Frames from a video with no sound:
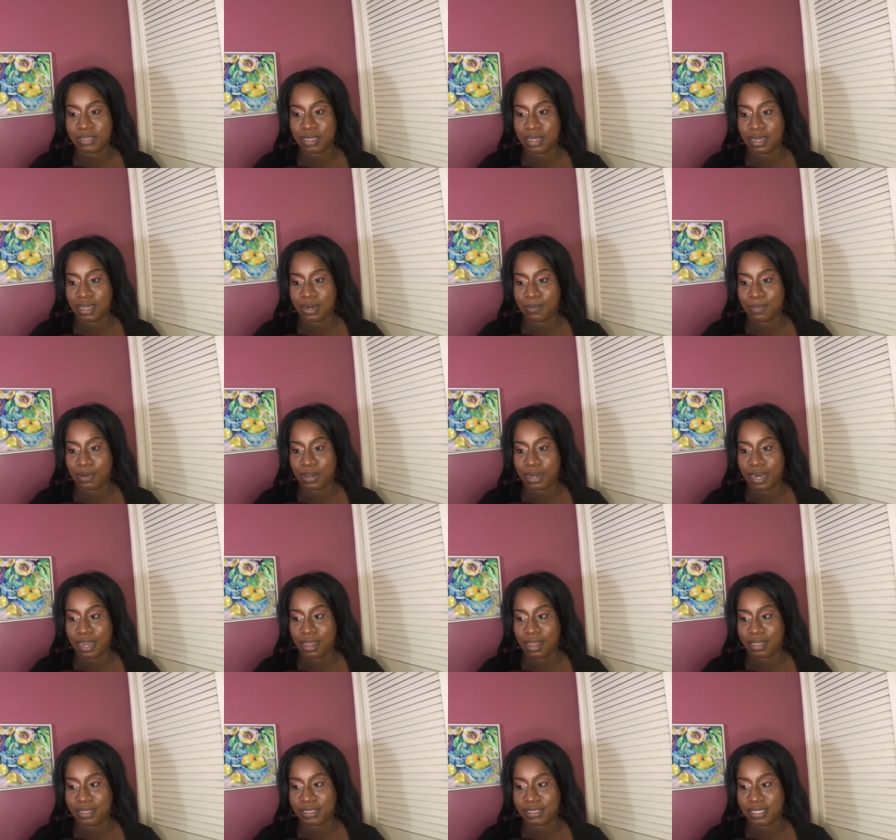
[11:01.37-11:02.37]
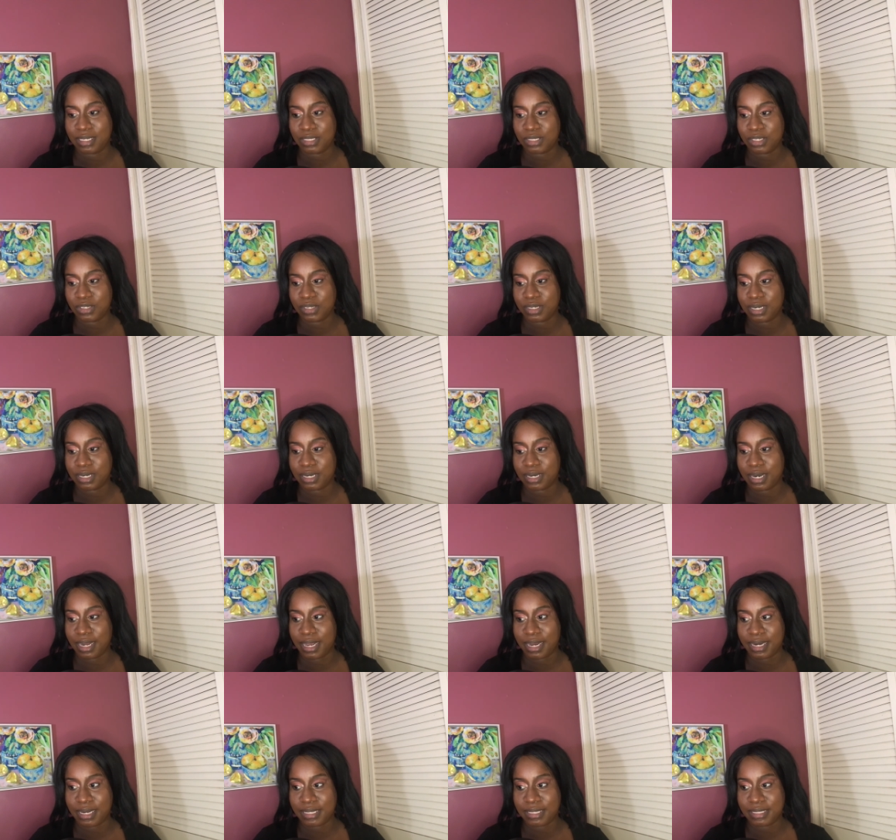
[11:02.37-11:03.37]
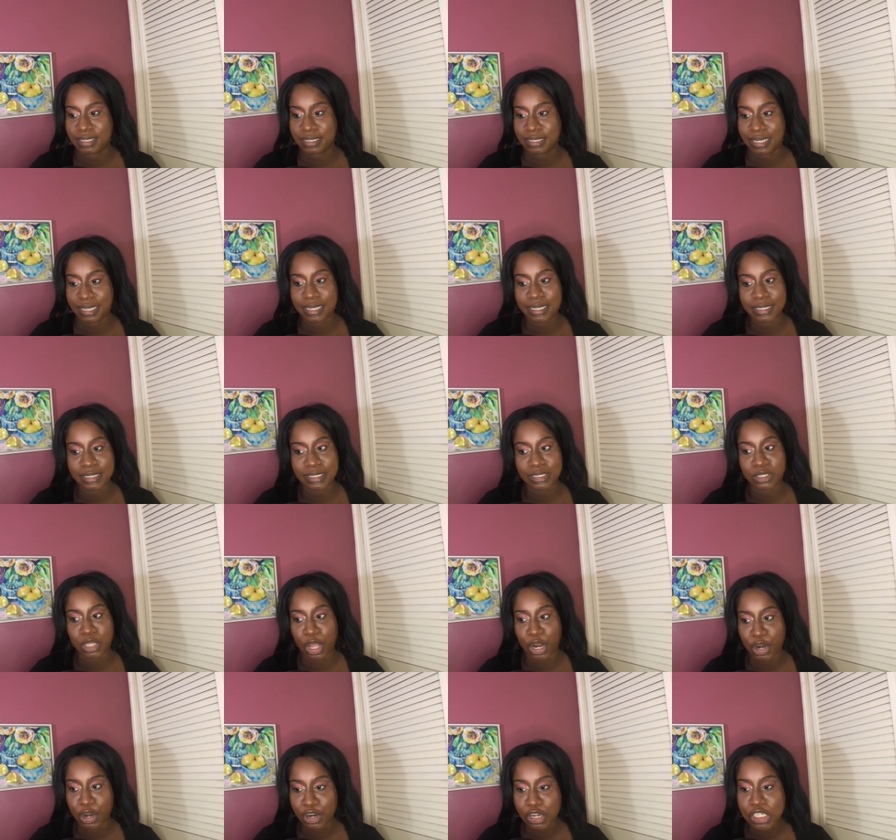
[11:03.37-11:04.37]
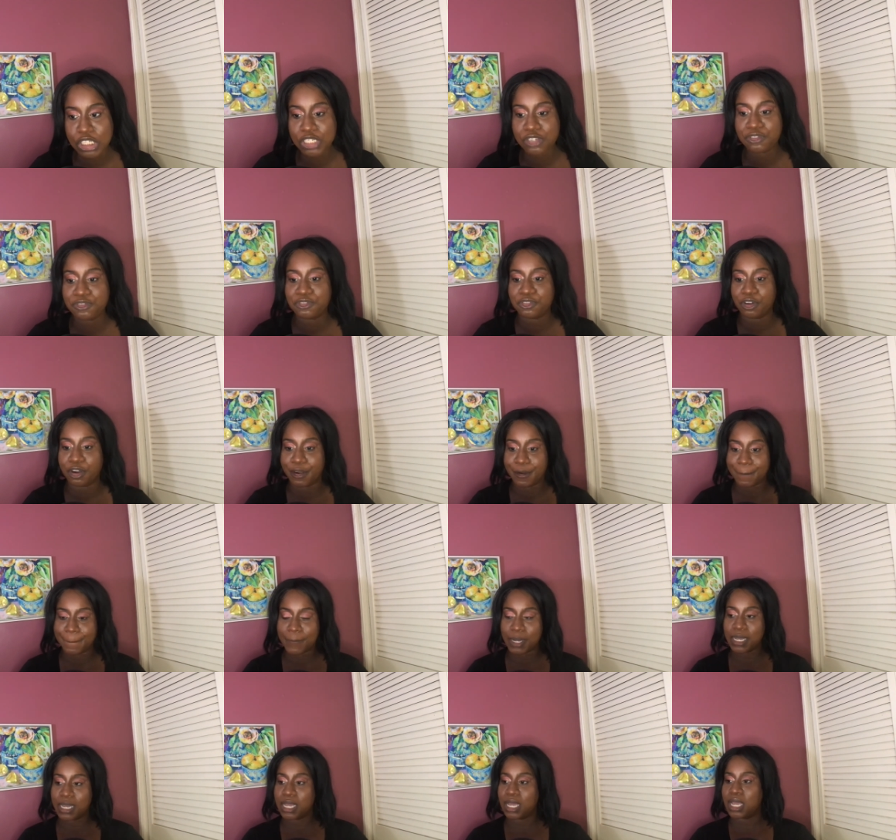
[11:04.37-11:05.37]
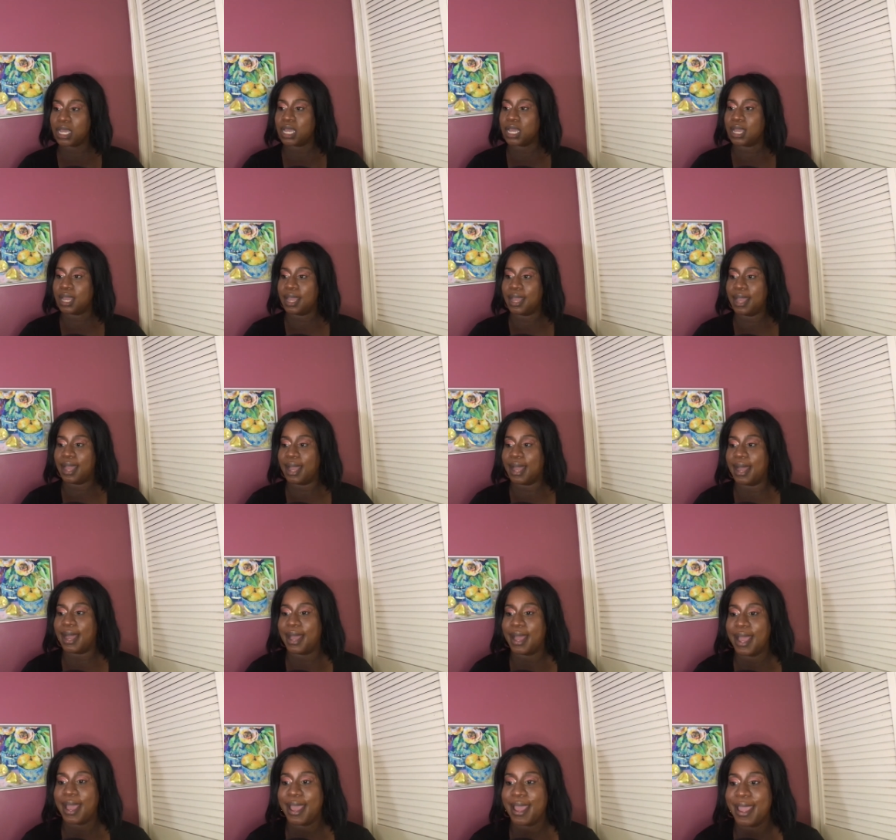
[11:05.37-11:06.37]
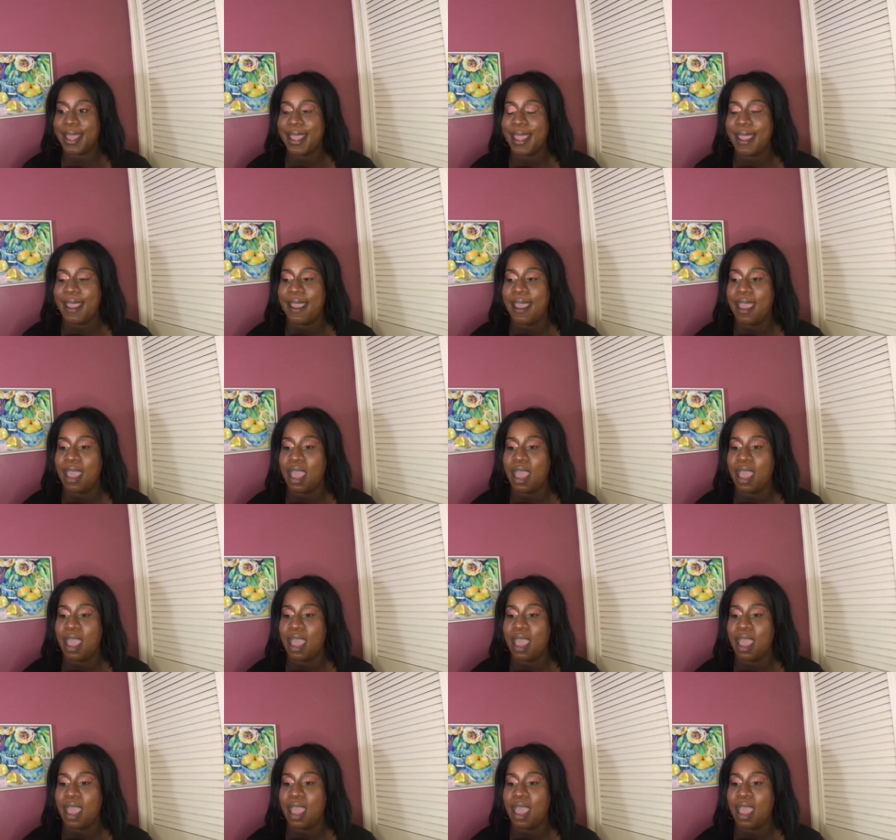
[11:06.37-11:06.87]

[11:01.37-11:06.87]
talking about that I got $696 from, I'm